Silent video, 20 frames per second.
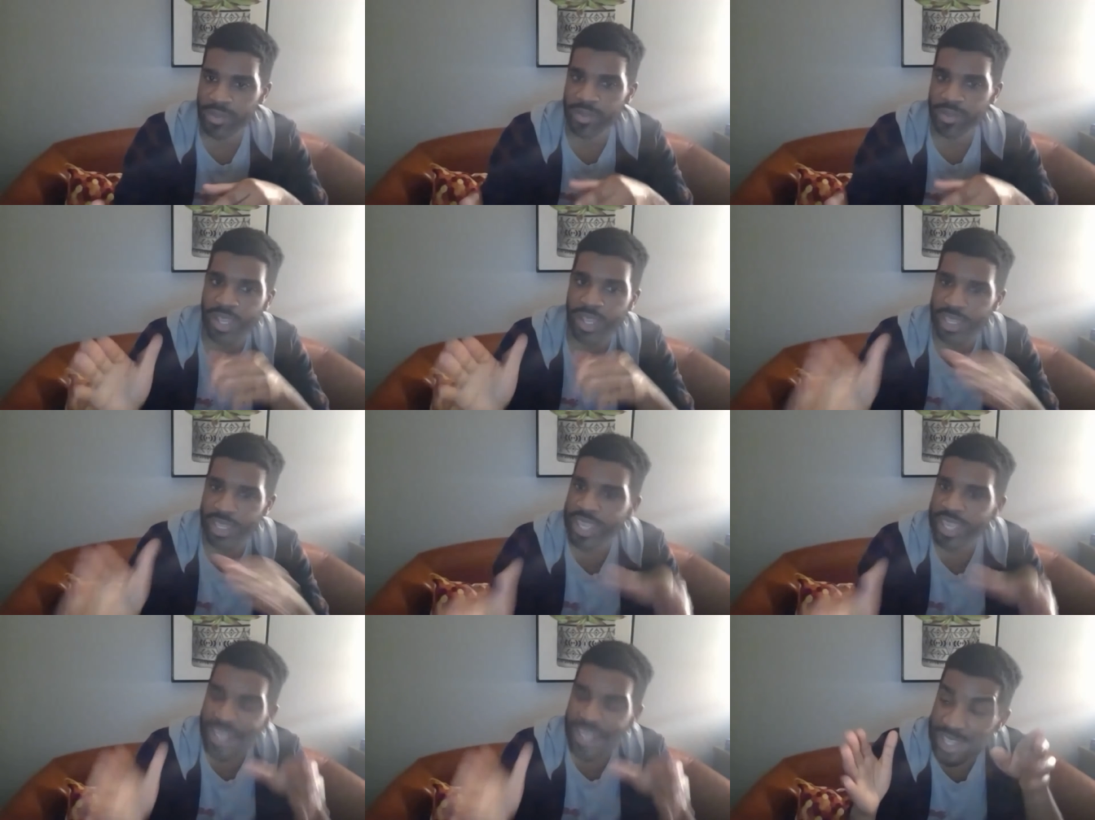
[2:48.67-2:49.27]
Like,
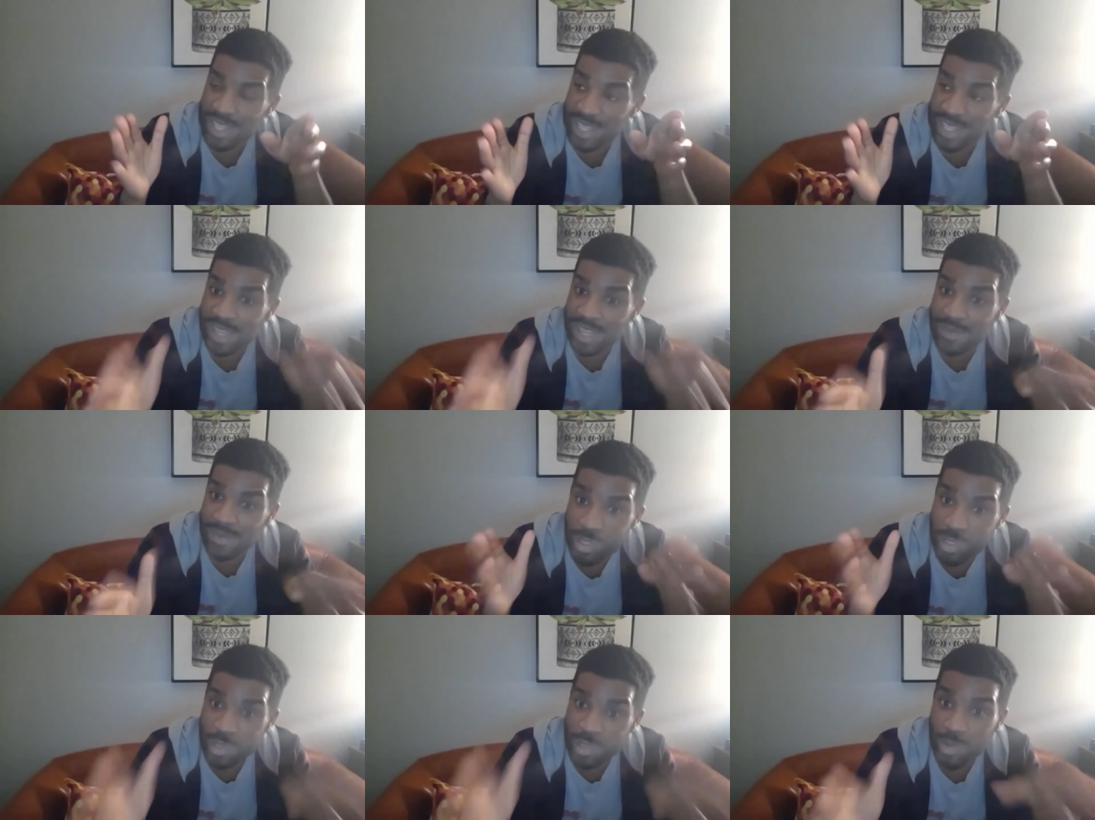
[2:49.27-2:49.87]
he
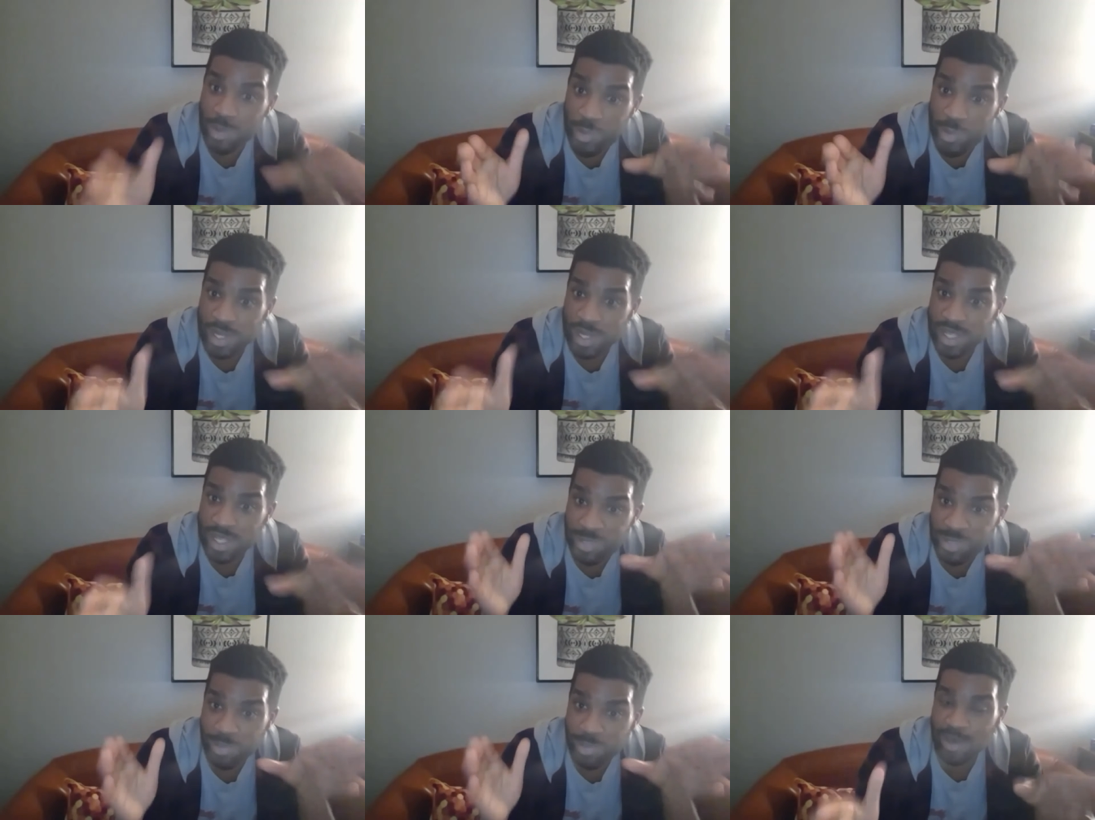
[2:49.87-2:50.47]
gives you an
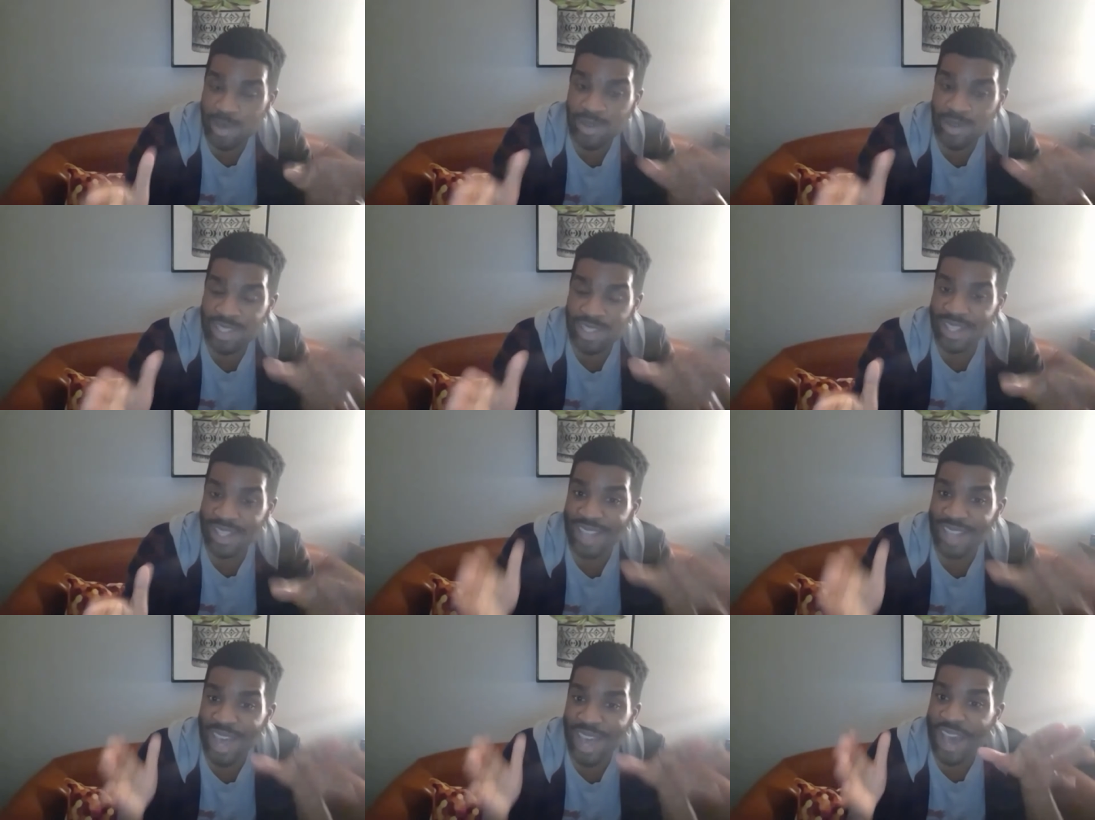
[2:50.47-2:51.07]
experience
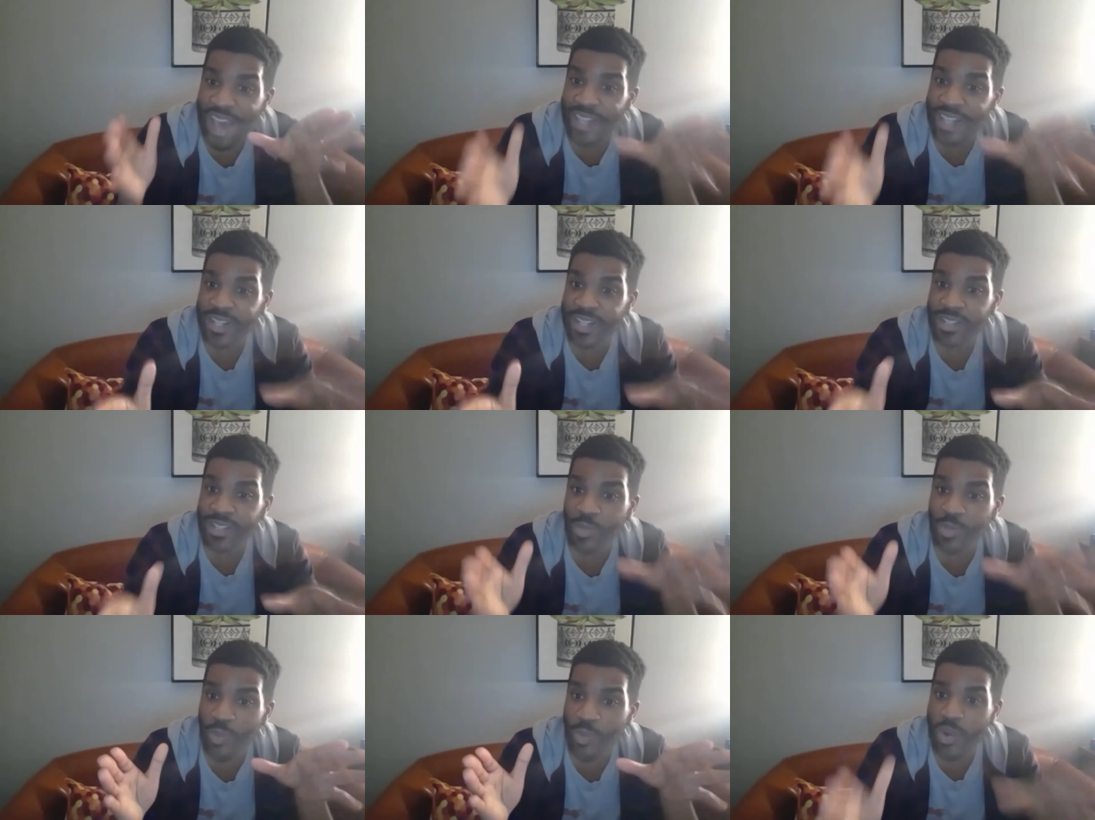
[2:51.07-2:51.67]
that's out of
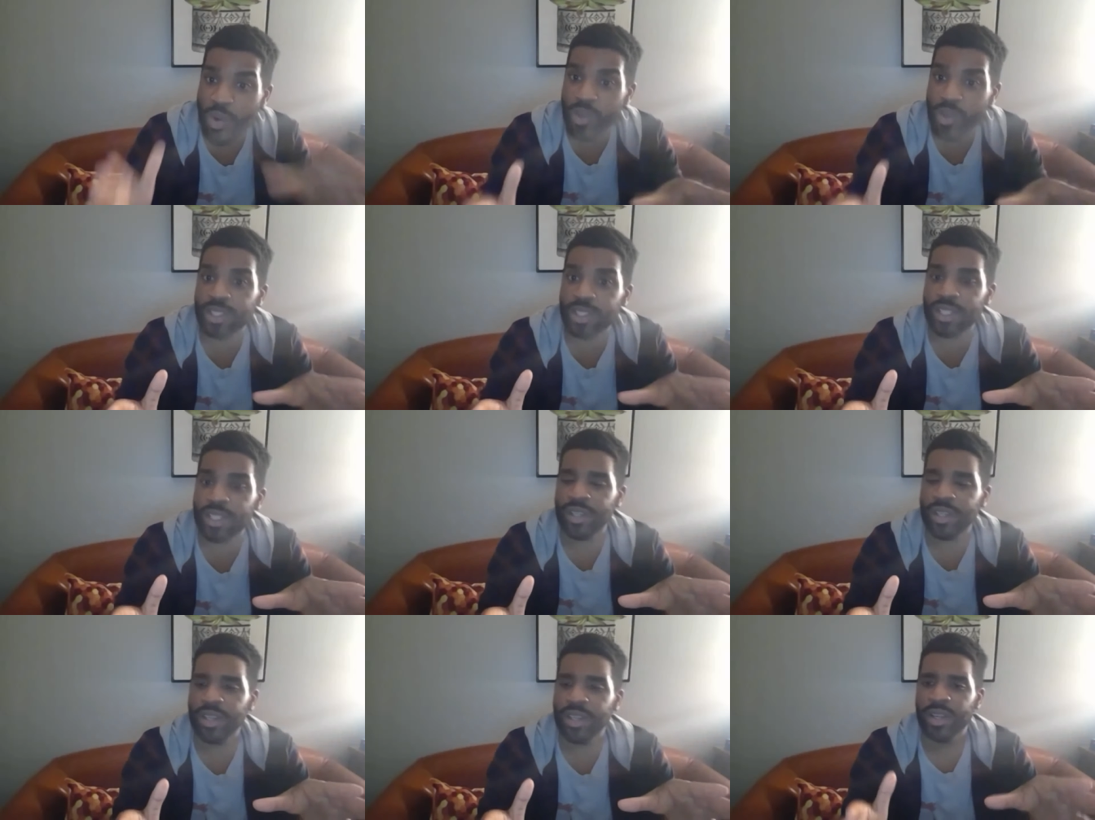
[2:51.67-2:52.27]
this worldly.